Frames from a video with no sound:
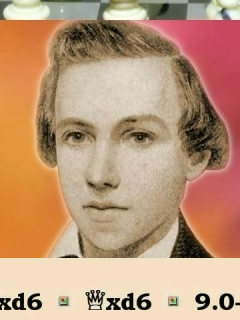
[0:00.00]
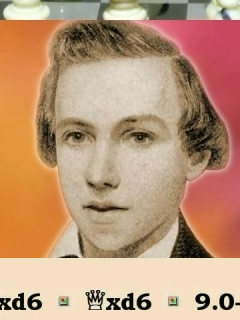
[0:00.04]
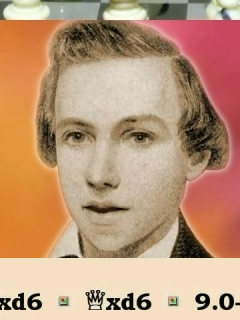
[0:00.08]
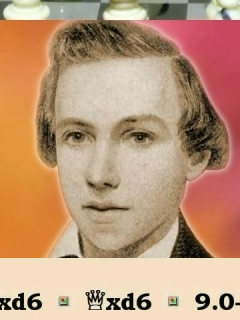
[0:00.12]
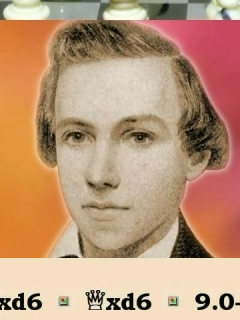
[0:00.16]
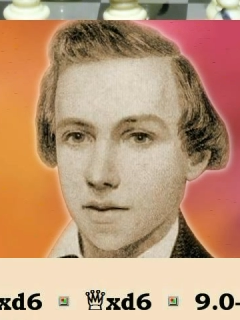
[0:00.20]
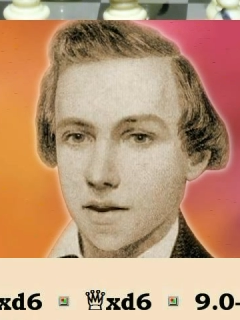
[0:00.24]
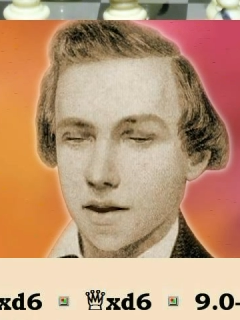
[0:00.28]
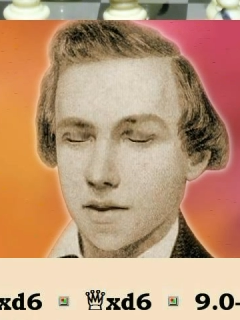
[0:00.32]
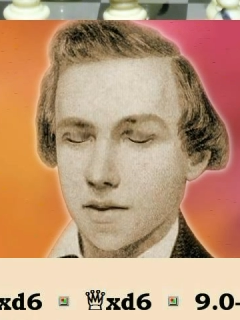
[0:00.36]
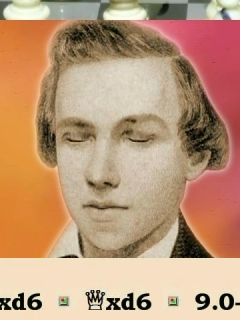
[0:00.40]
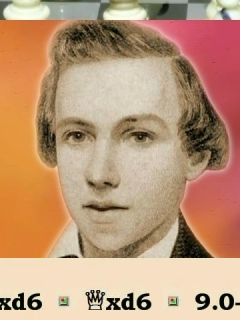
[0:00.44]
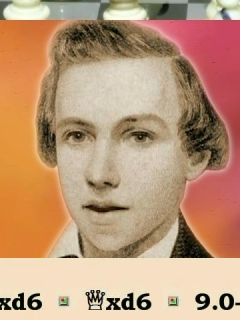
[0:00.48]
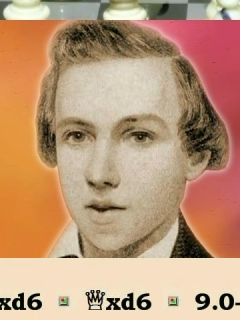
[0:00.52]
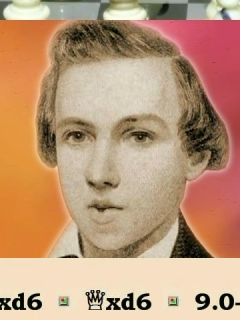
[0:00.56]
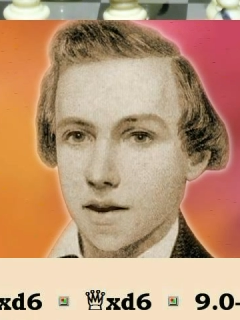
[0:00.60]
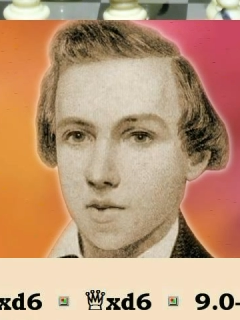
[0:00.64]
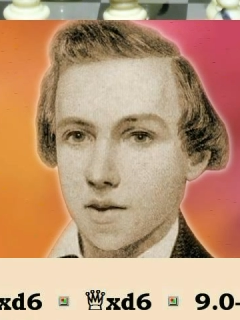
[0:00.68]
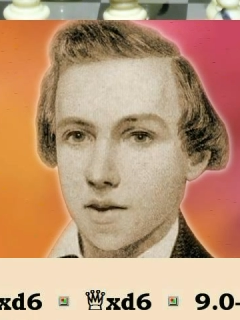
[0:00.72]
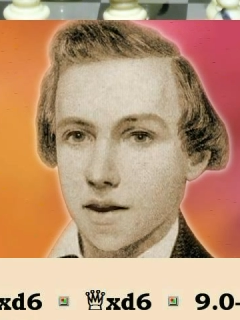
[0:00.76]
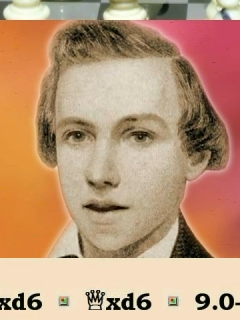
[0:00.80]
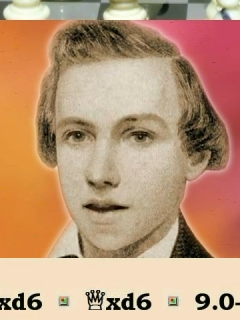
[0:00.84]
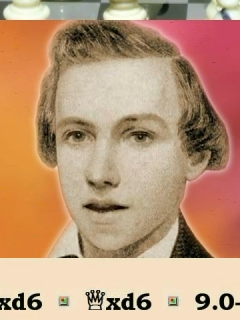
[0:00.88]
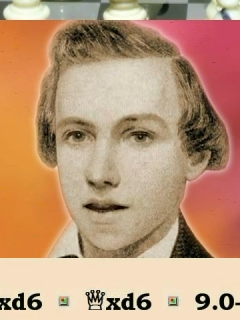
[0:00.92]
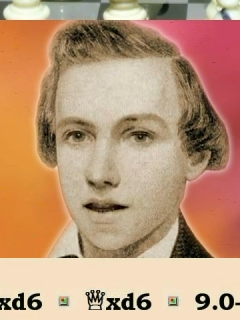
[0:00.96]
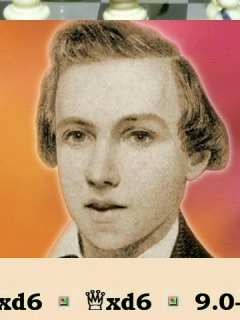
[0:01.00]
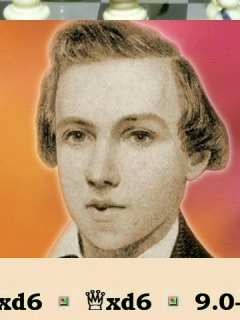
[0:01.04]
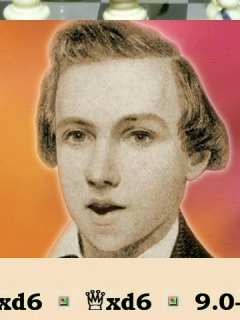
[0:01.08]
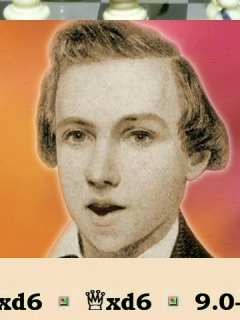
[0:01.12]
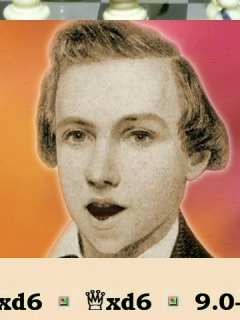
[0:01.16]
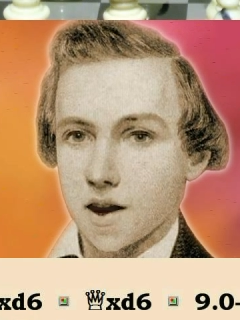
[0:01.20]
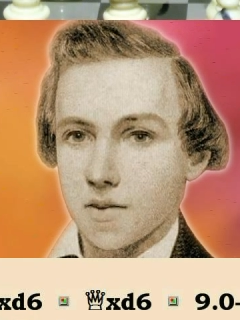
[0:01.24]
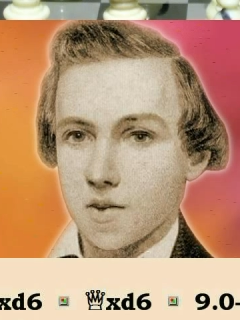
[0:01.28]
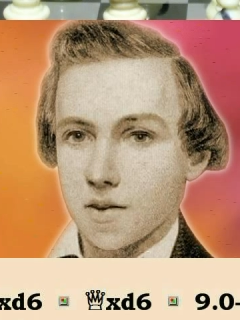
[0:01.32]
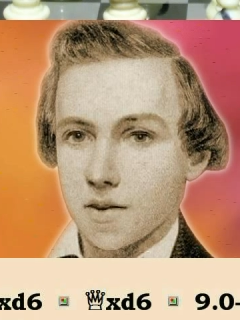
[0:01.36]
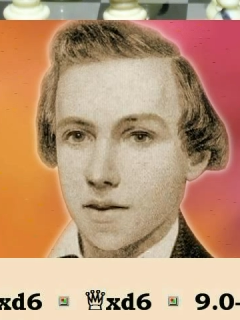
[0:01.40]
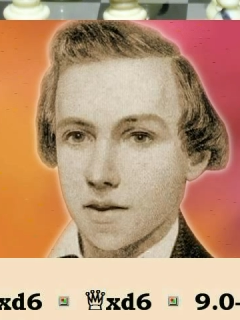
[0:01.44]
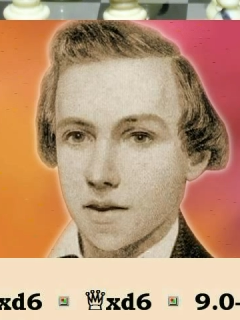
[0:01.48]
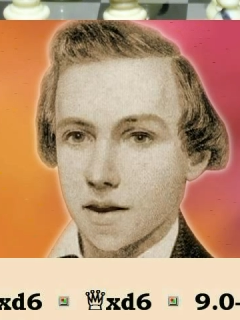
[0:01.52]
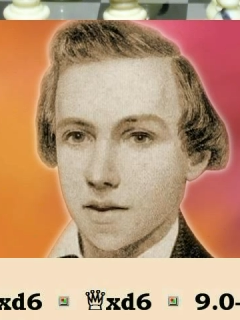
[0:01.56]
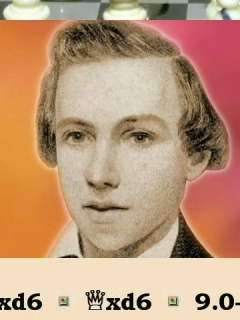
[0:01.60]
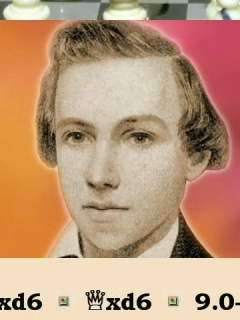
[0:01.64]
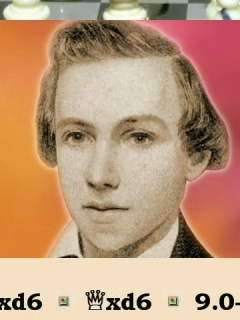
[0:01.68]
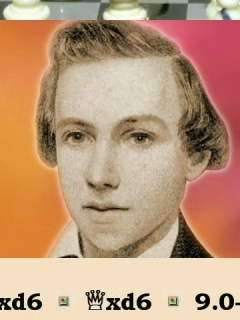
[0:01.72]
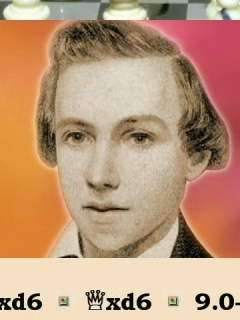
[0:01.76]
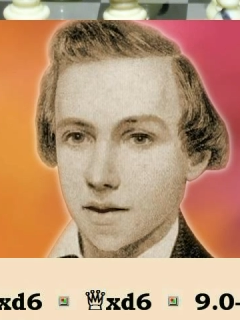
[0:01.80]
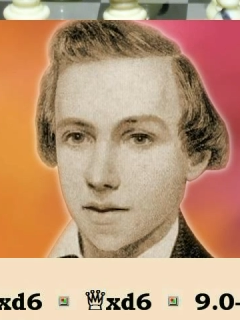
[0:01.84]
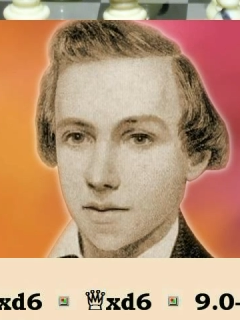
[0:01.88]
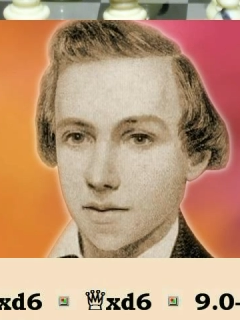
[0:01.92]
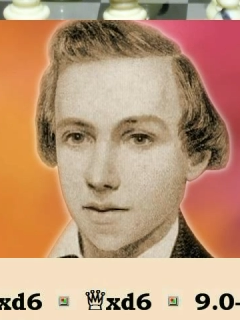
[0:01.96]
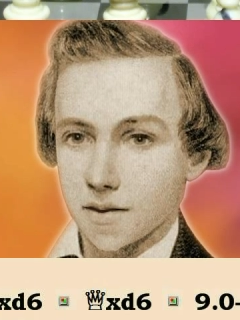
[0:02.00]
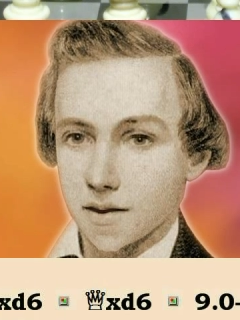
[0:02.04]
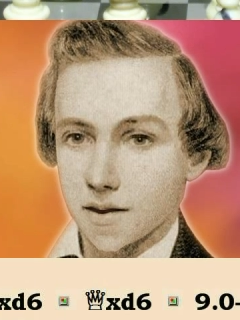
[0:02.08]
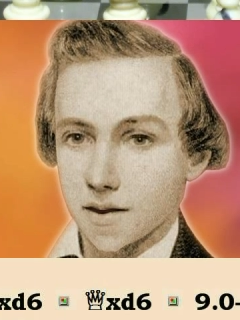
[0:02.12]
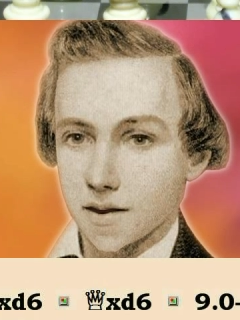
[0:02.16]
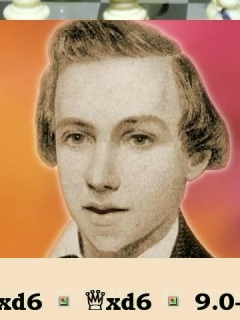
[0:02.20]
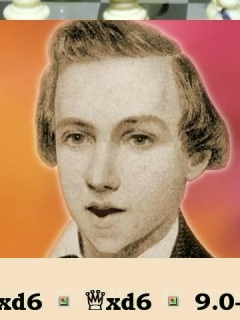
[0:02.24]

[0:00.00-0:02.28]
but my position is much better.